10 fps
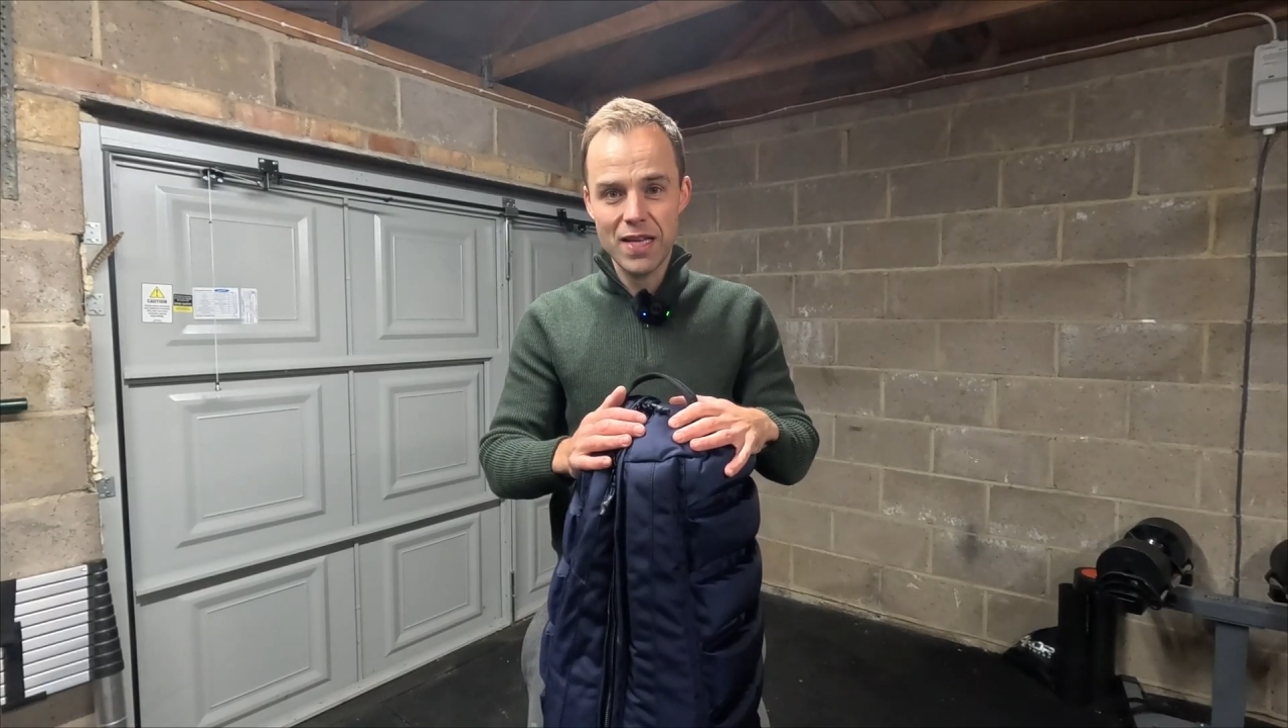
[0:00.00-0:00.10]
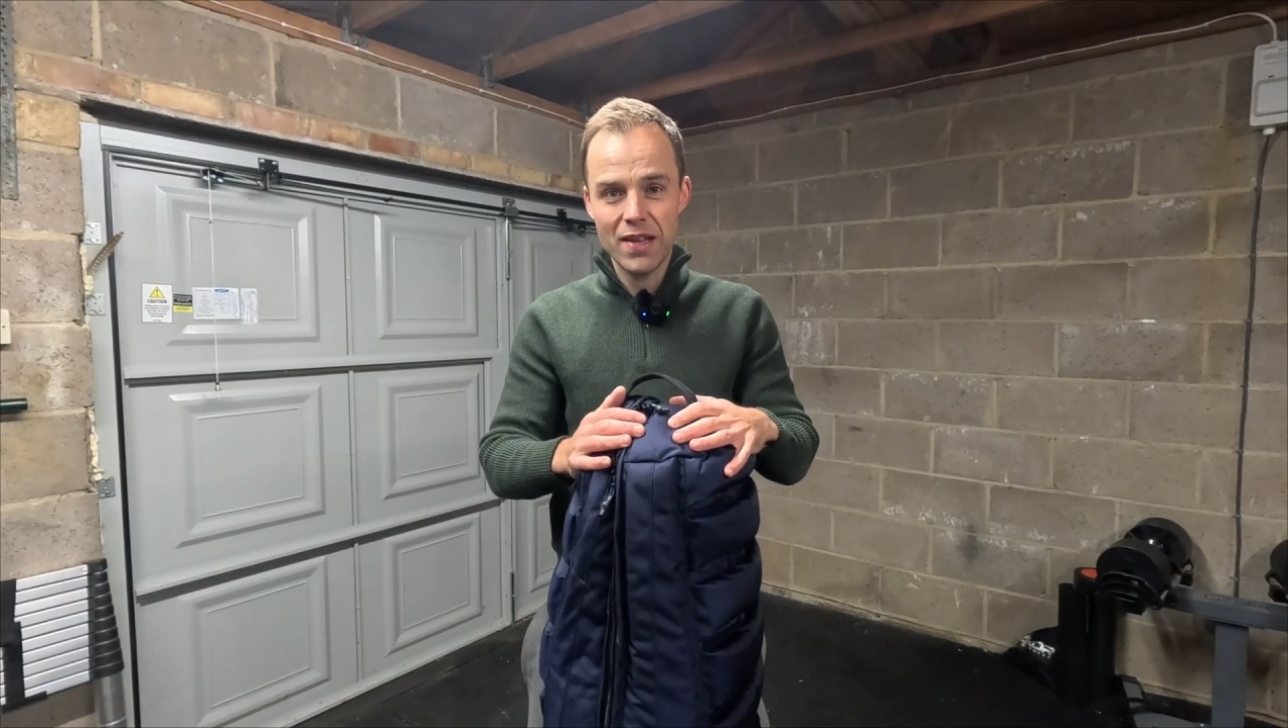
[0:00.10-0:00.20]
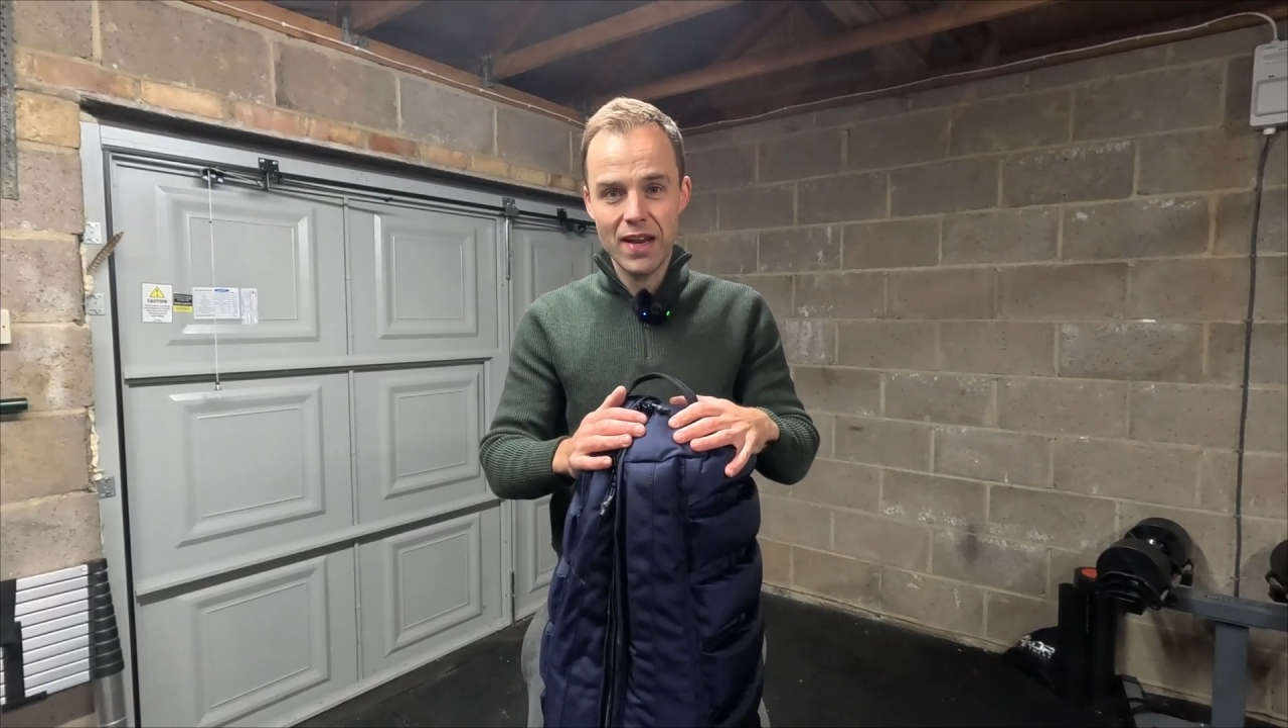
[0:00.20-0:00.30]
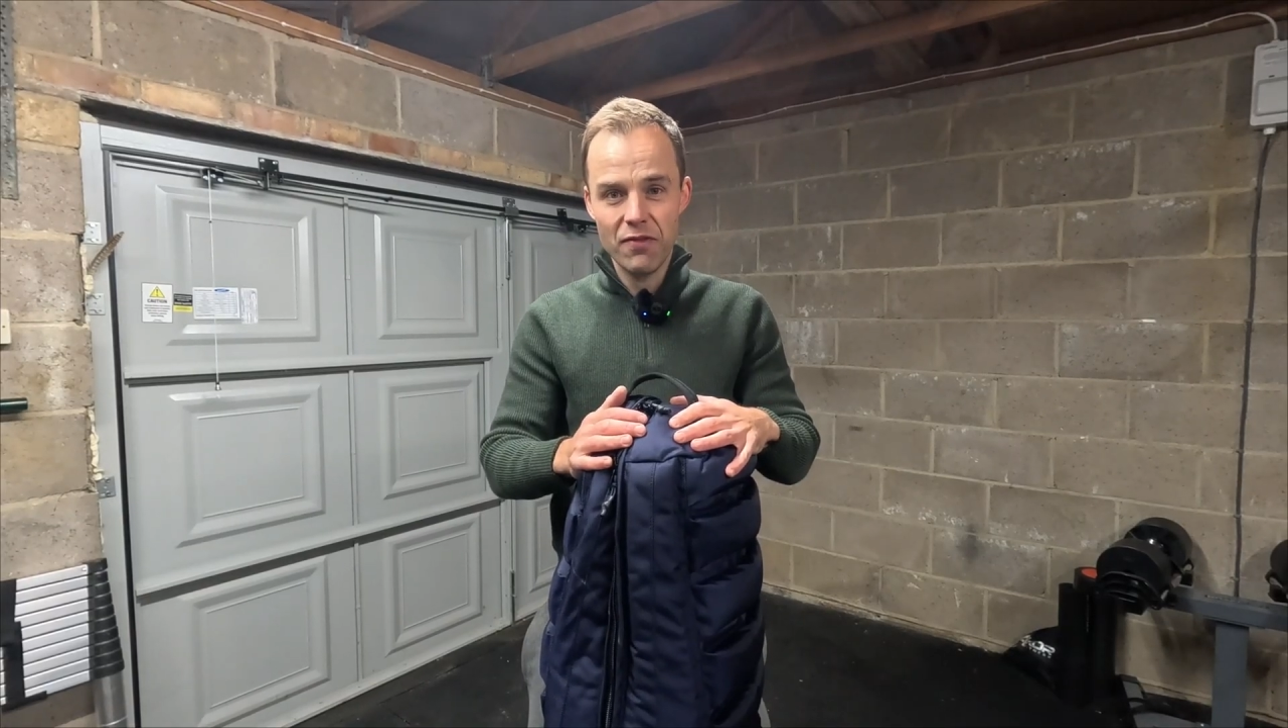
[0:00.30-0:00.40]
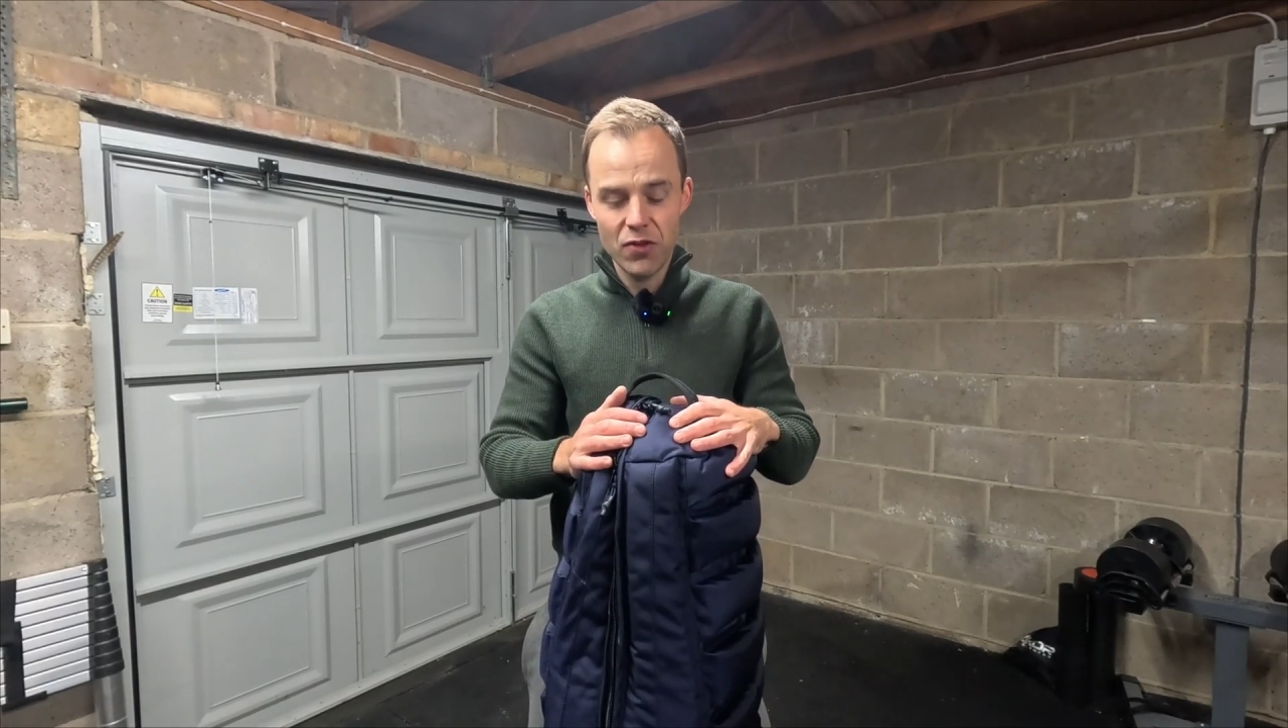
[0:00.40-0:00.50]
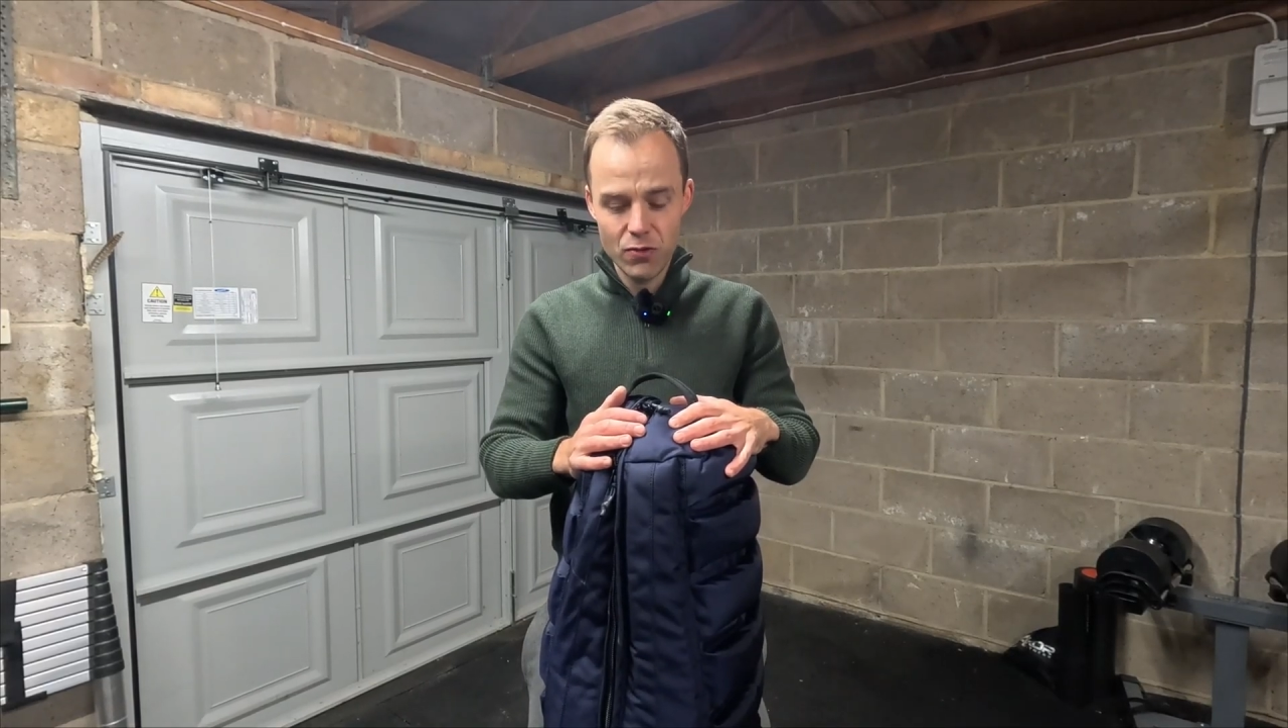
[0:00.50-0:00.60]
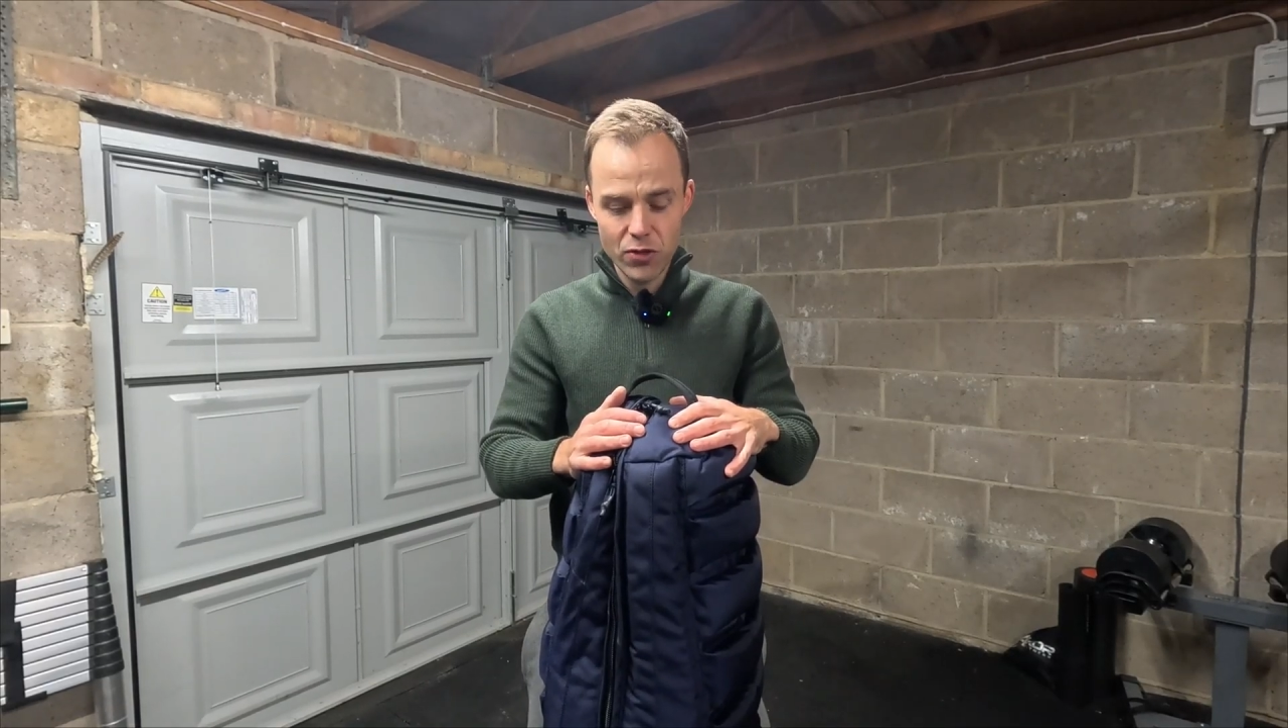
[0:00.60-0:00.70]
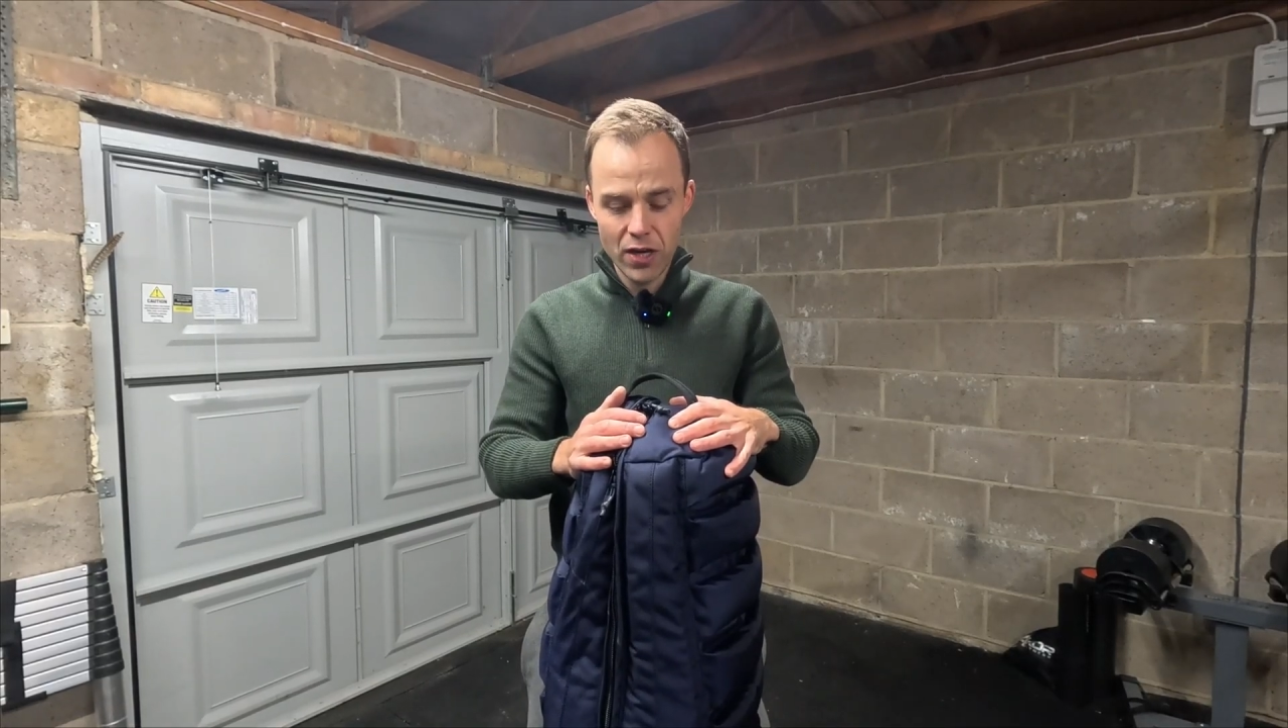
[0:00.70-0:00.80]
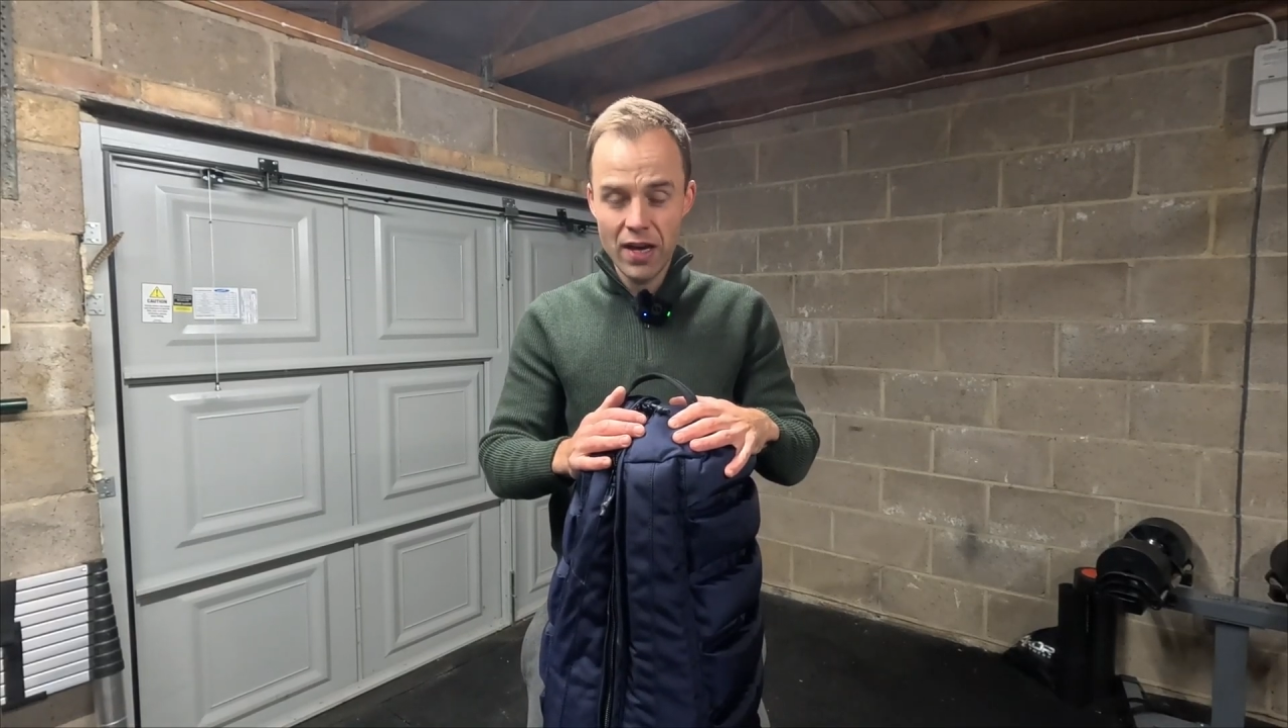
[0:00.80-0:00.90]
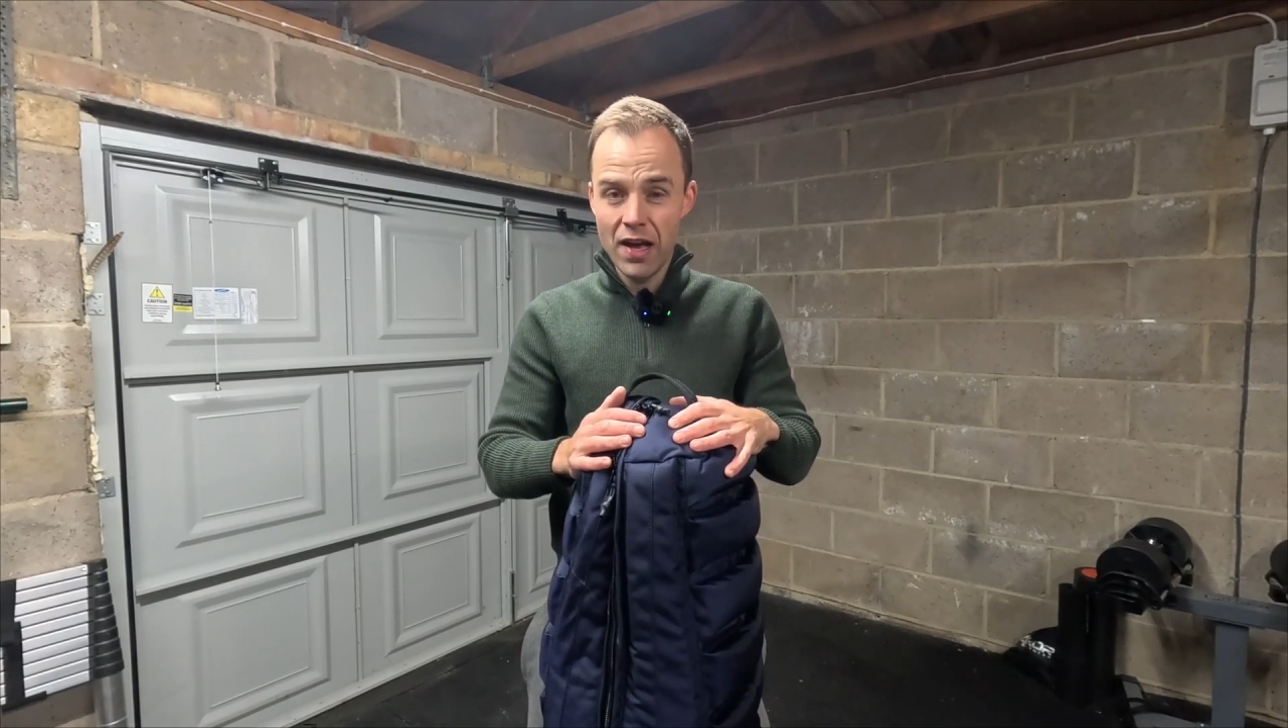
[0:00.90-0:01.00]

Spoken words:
the near future,